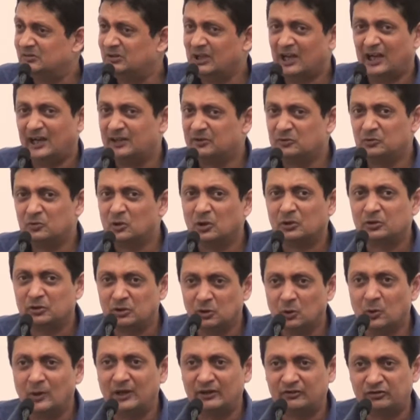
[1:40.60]
I do not
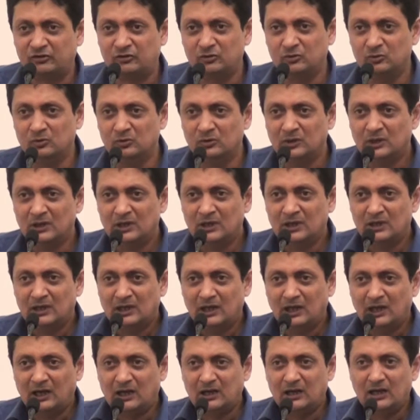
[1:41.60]
know as to
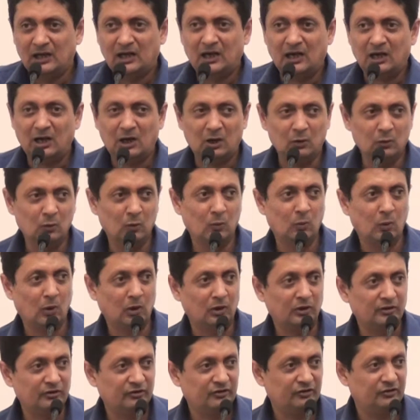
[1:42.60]
how
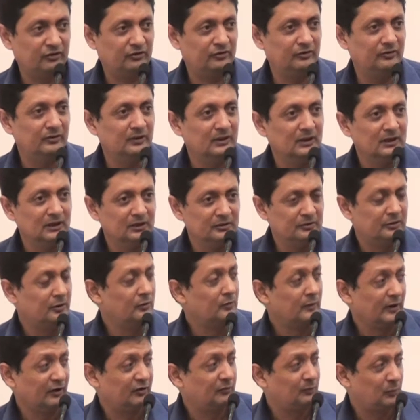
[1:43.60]
was the
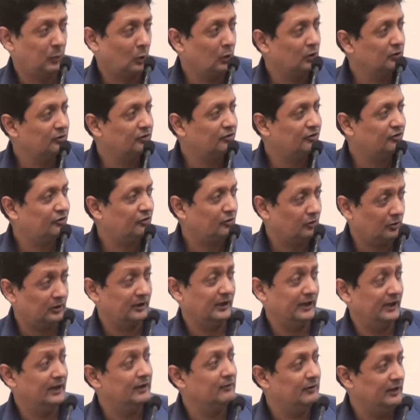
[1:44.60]
response,
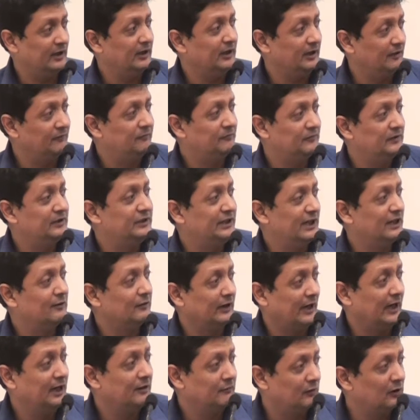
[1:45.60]
or if
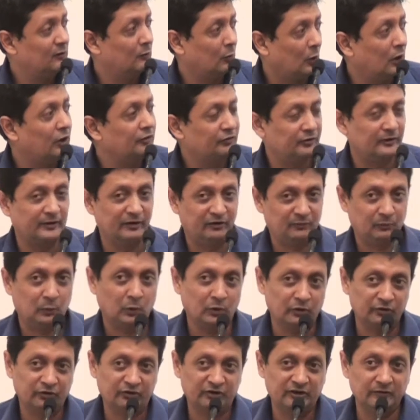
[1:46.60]
there ever was a
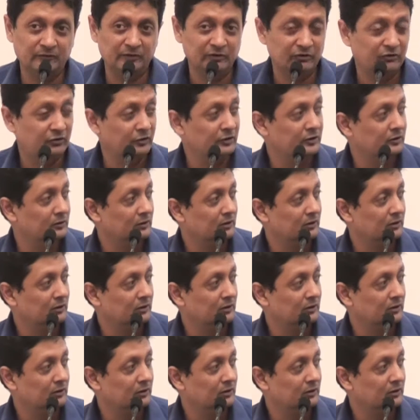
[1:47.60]
response given to